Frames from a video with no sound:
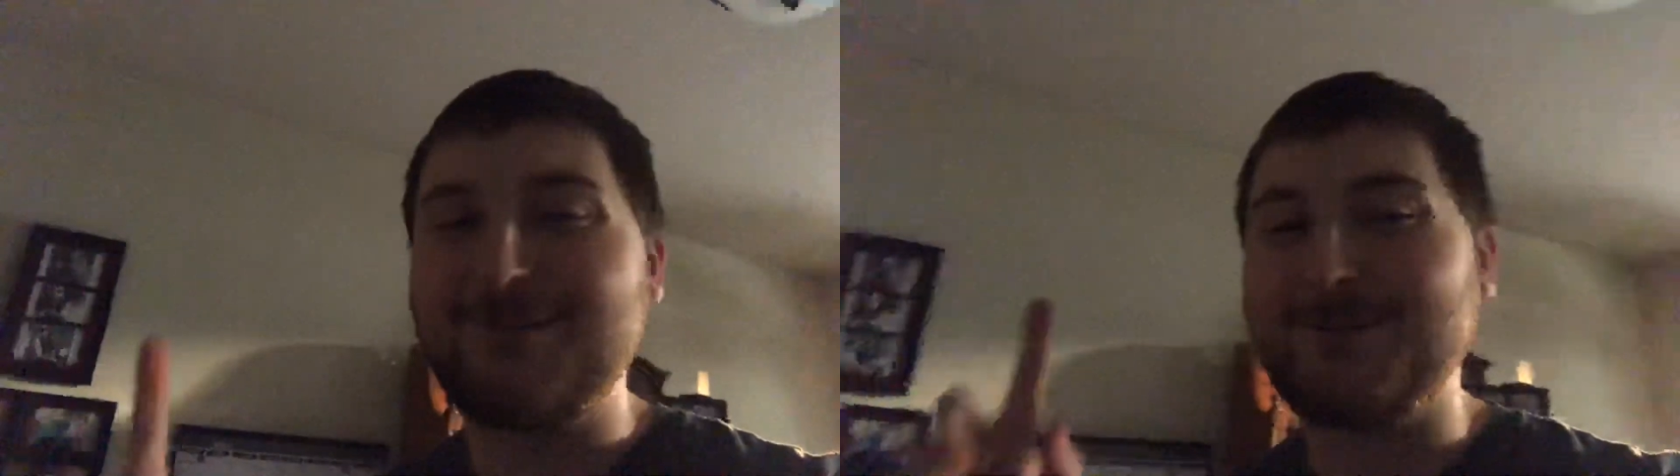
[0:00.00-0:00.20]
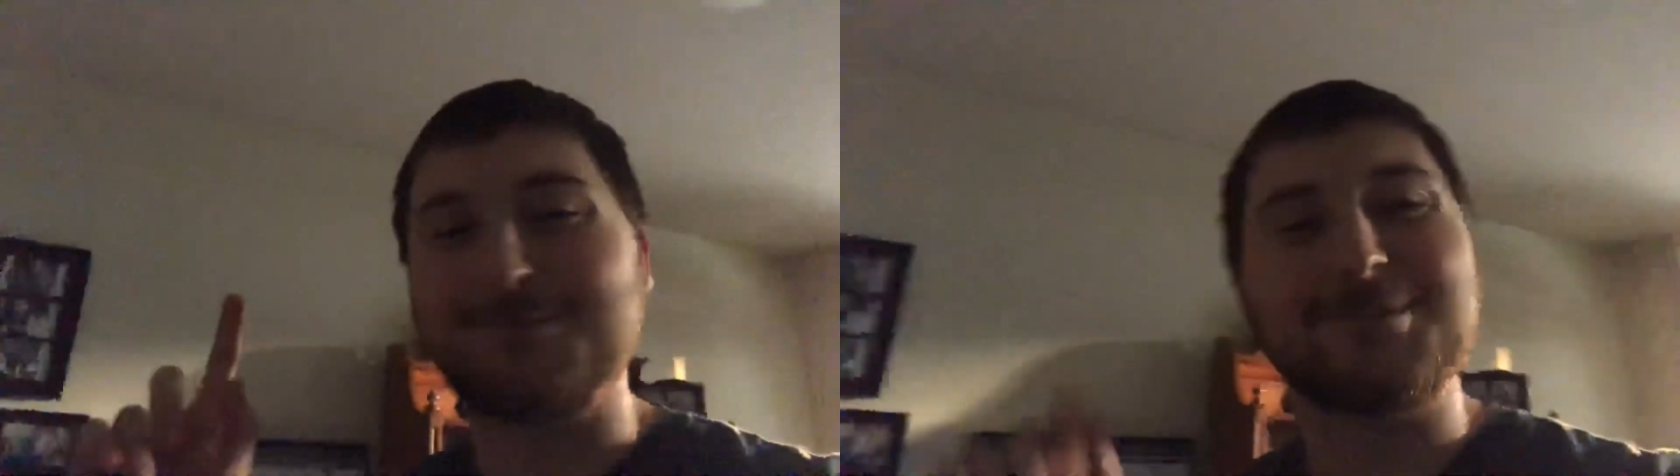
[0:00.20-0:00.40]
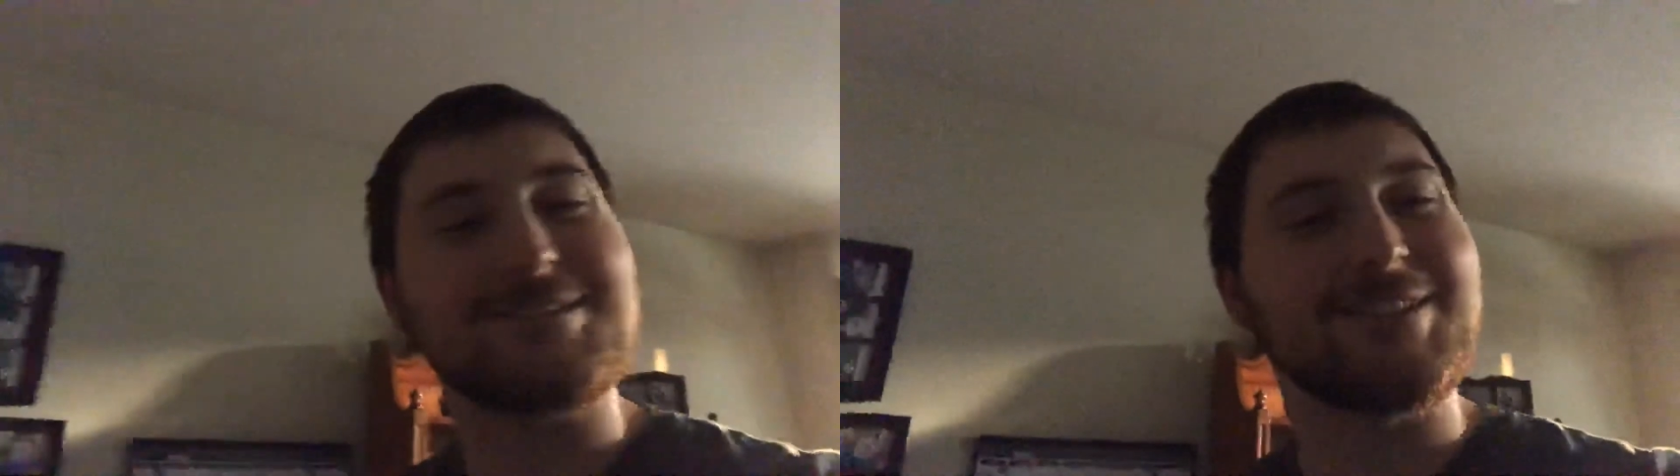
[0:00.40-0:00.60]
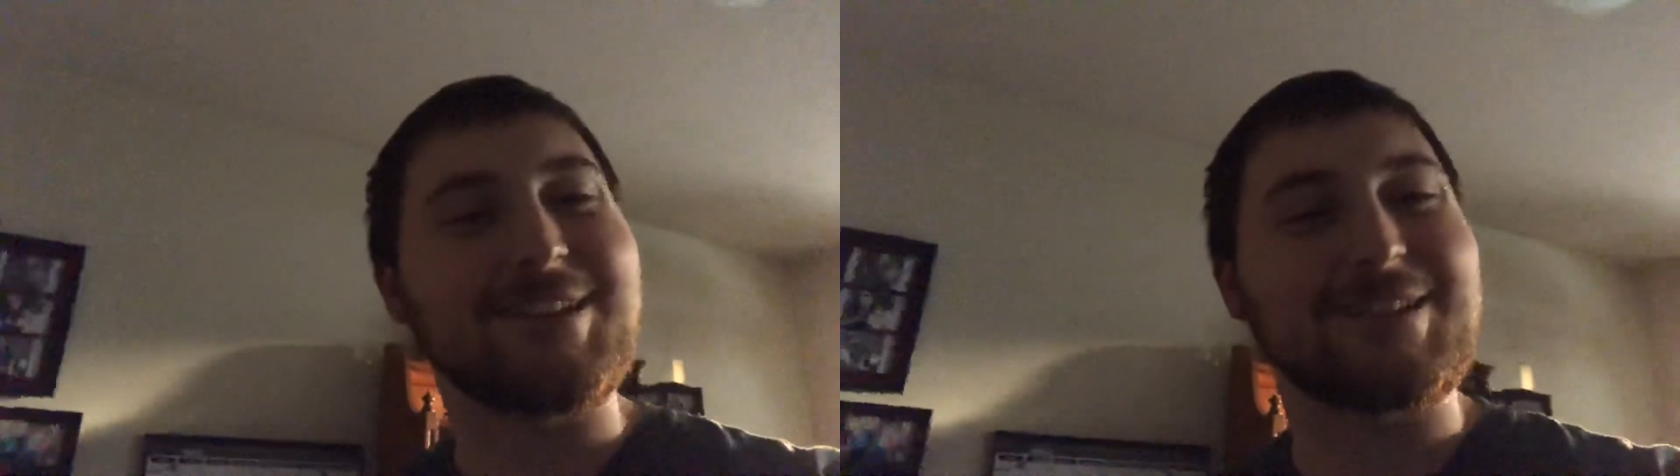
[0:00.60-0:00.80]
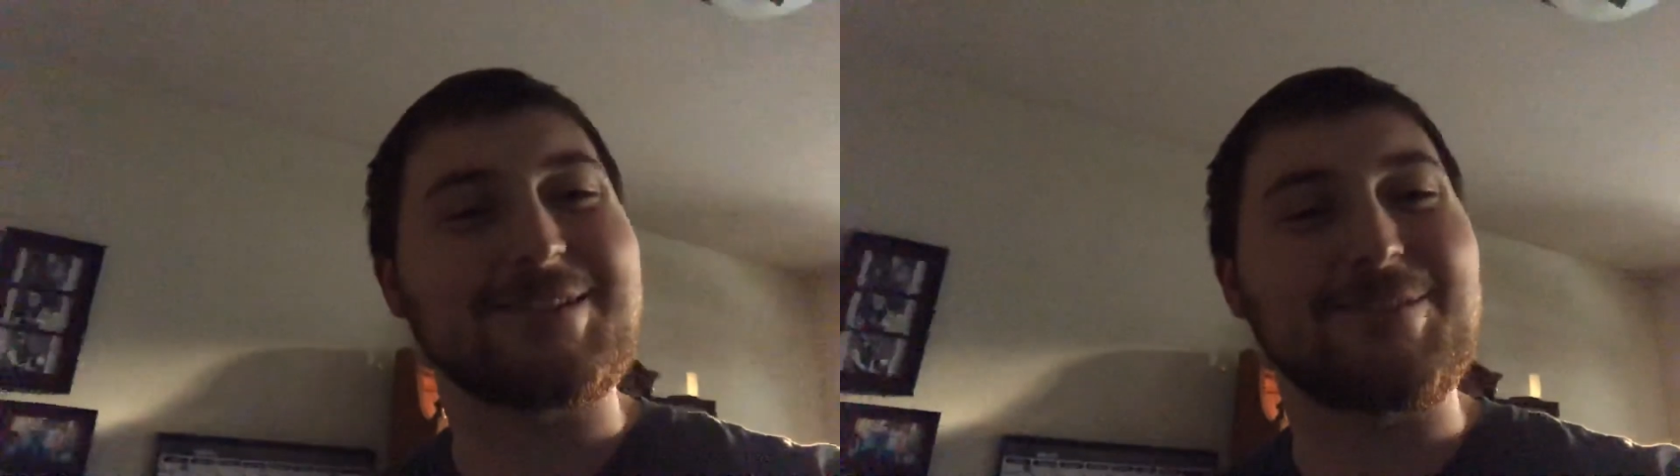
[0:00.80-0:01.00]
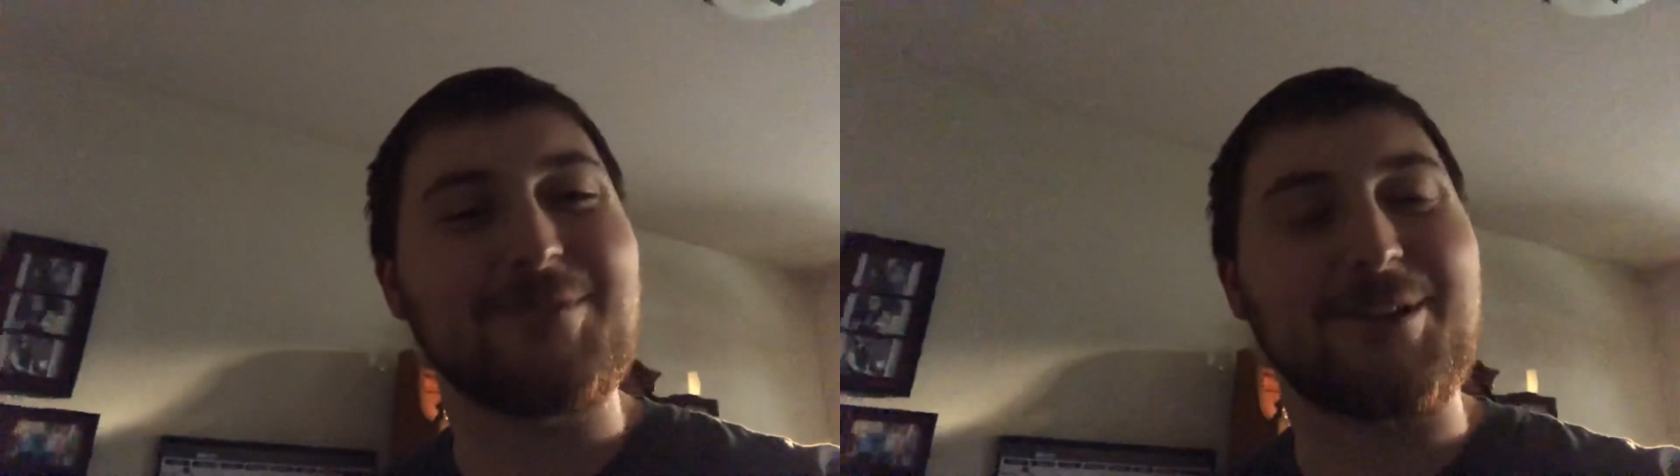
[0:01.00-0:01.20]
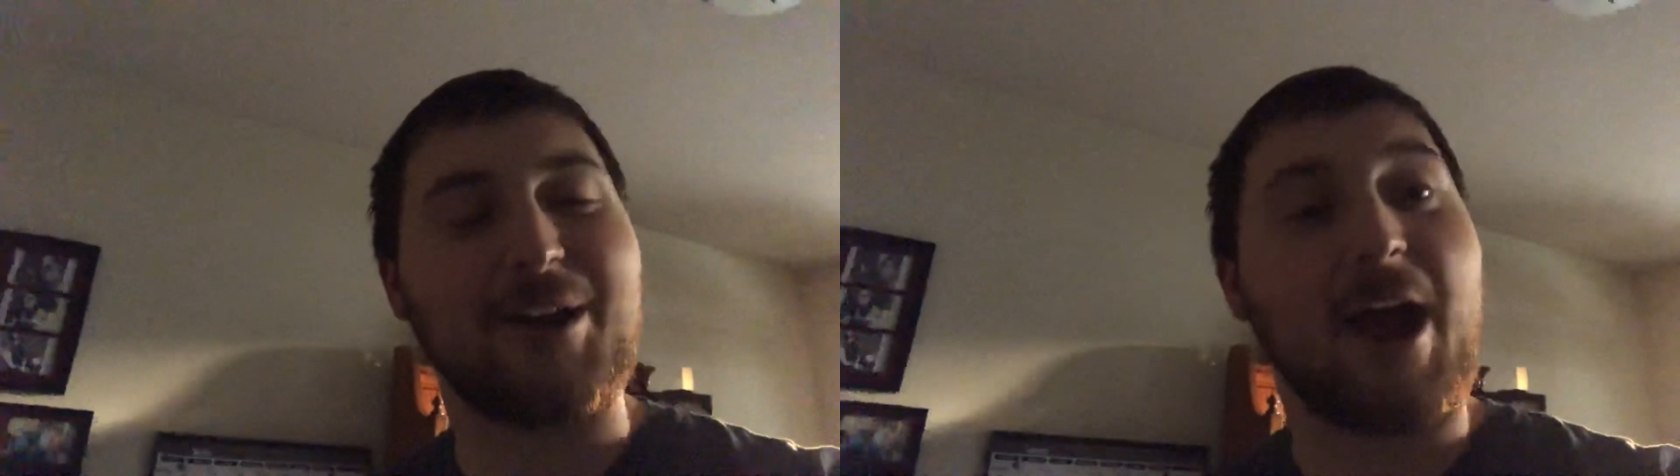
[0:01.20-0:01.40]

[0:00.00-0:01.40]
well, where's the legacy of failure?